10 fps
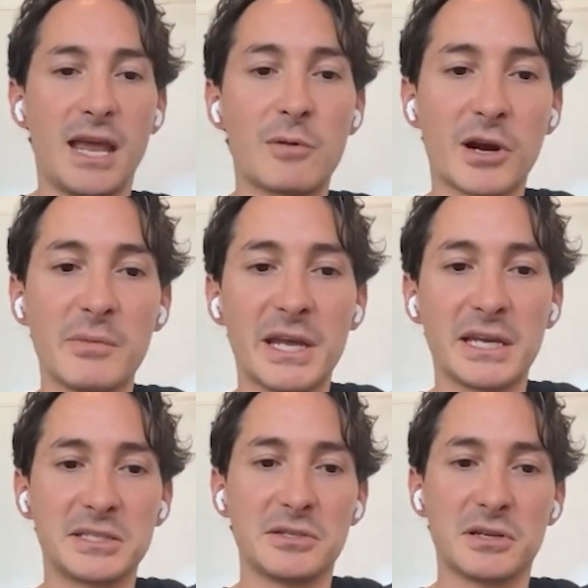And we're going to make
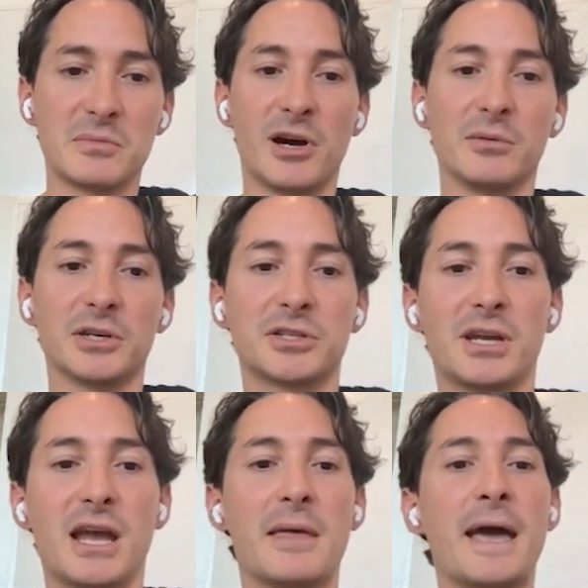it so you can publish.
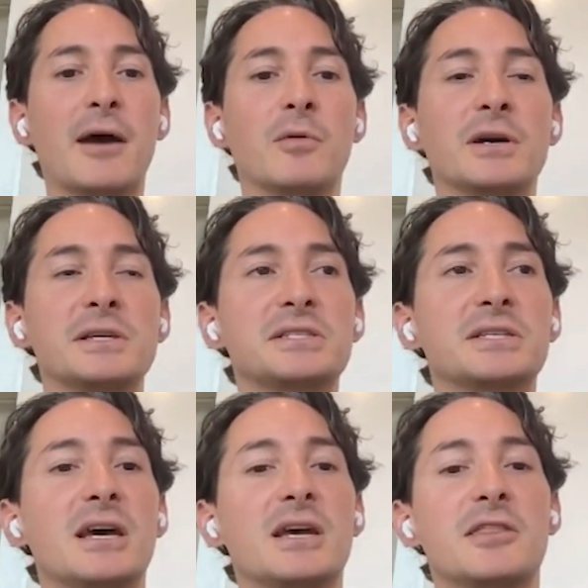And that was
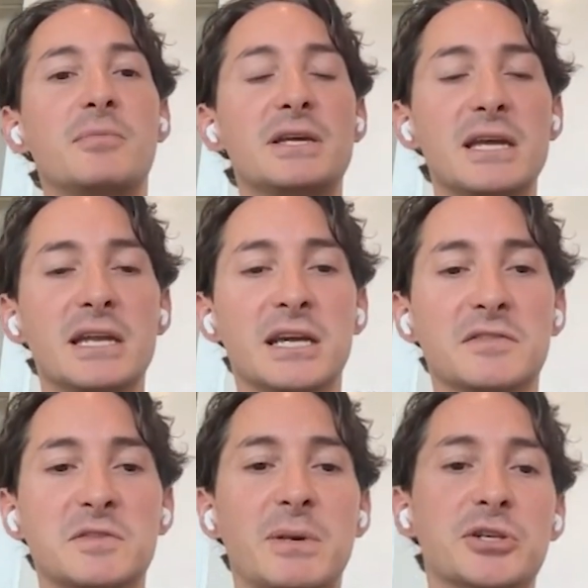the beginning of
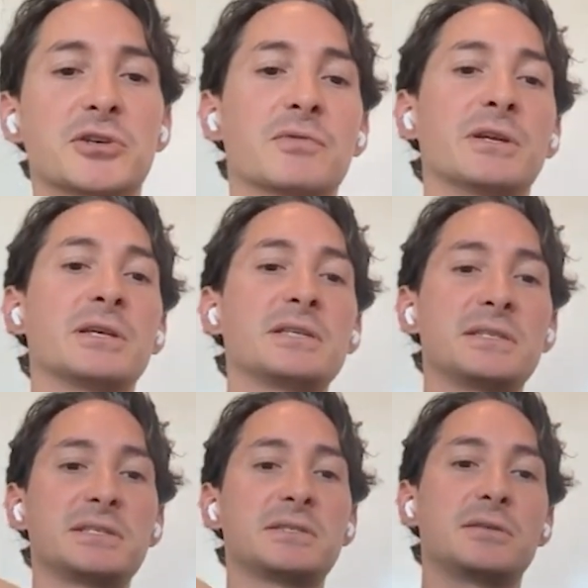Spatial, really, is
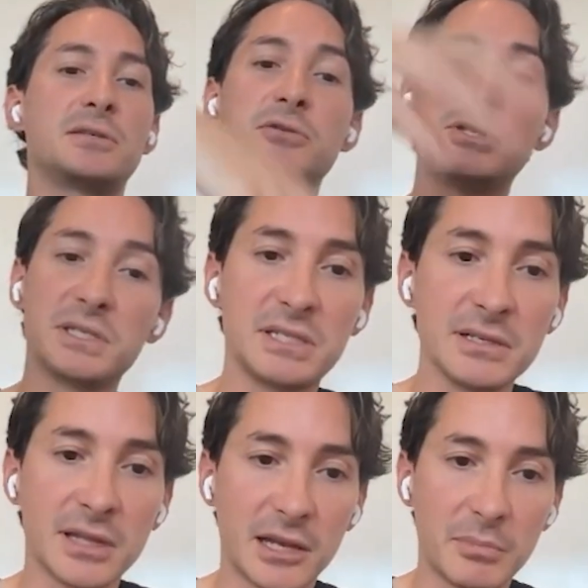this UGC
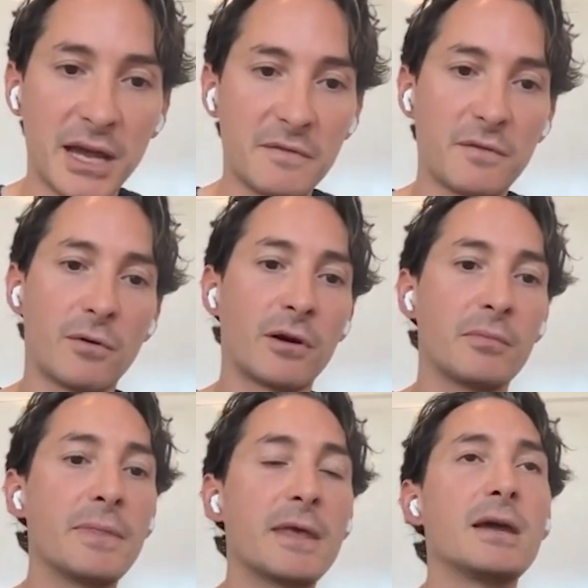like
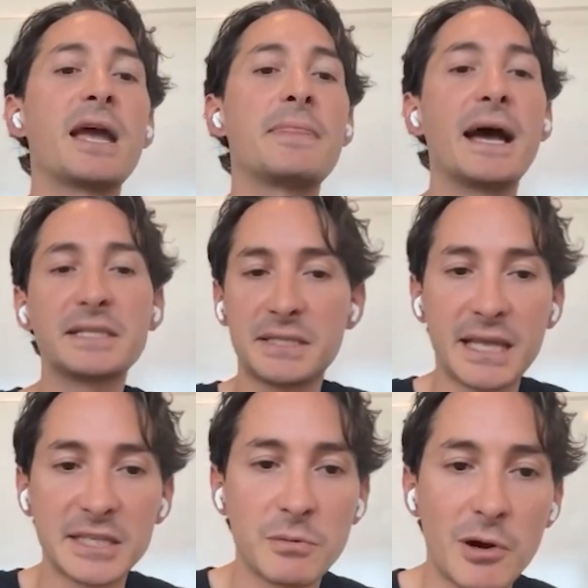platform. And
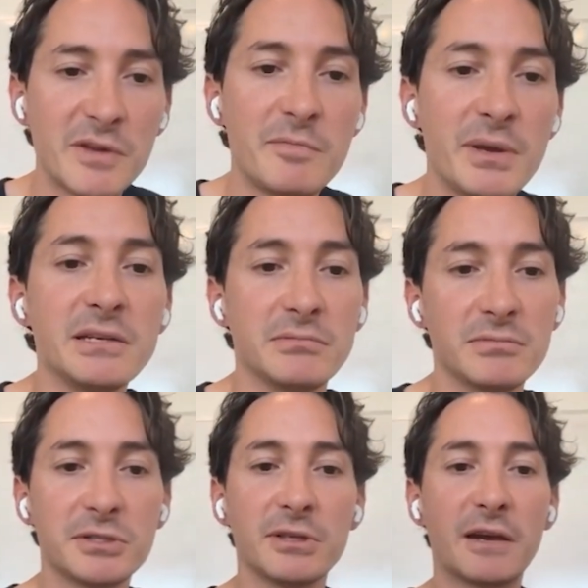that's where we've been.
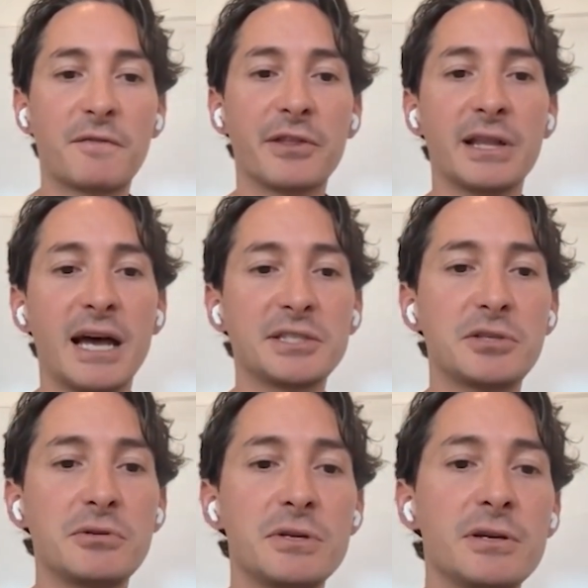So like for the last
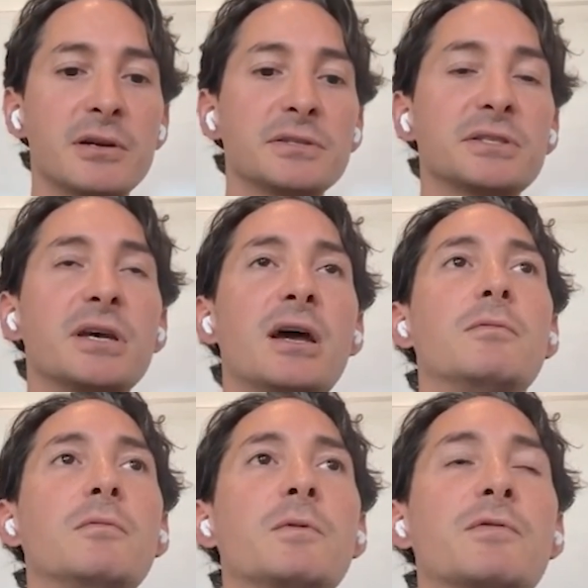2 years,
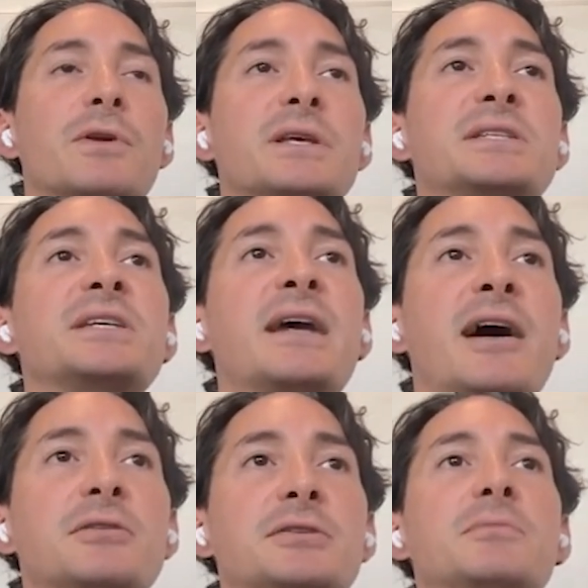we really set
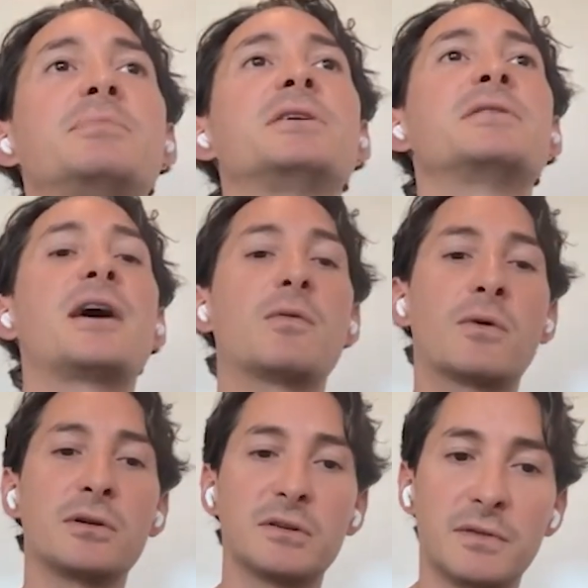out to be in that
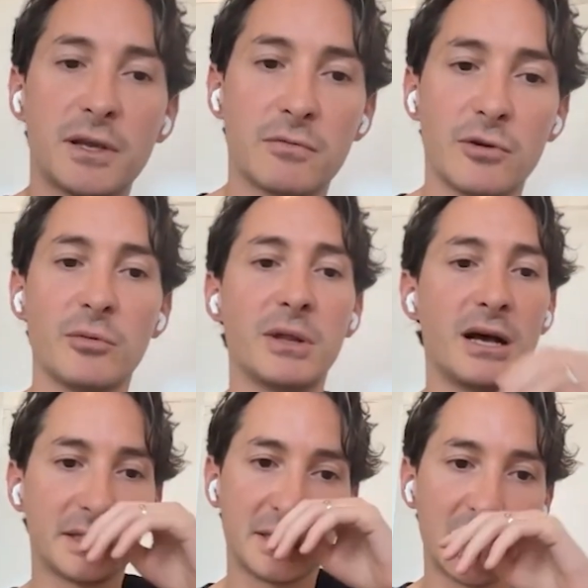world of like
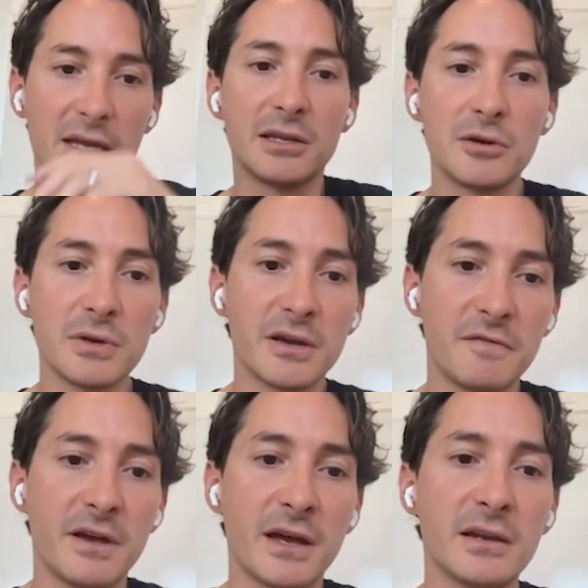Roblox and
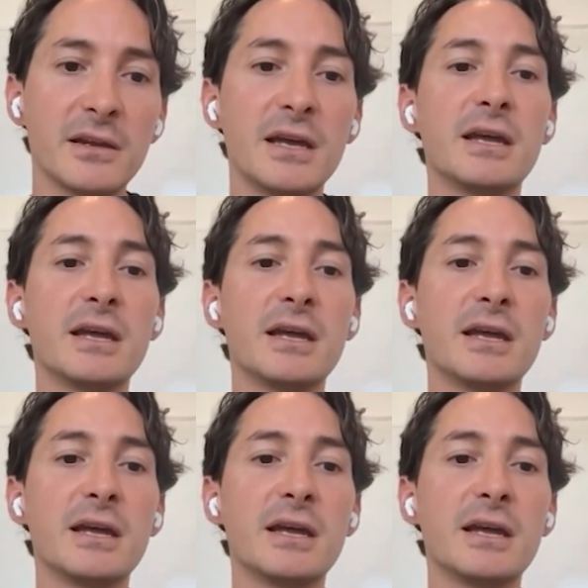UEFN.